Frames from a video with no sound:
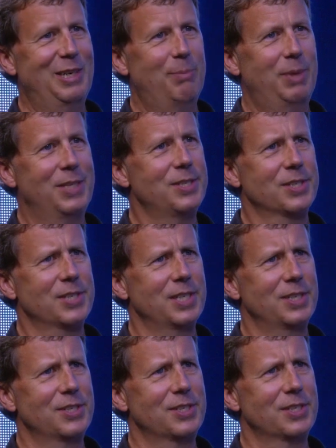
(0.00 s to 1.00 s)

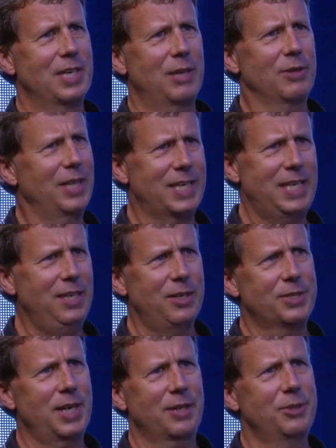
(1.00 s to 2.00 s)
businesses, like
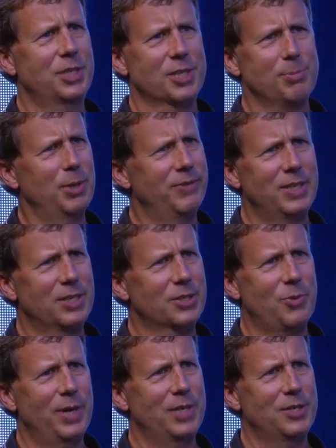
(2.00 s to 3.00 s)
Kenotech, who just moved into
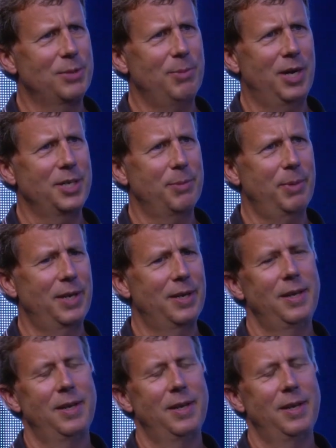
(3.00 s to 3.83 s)
22 Monument,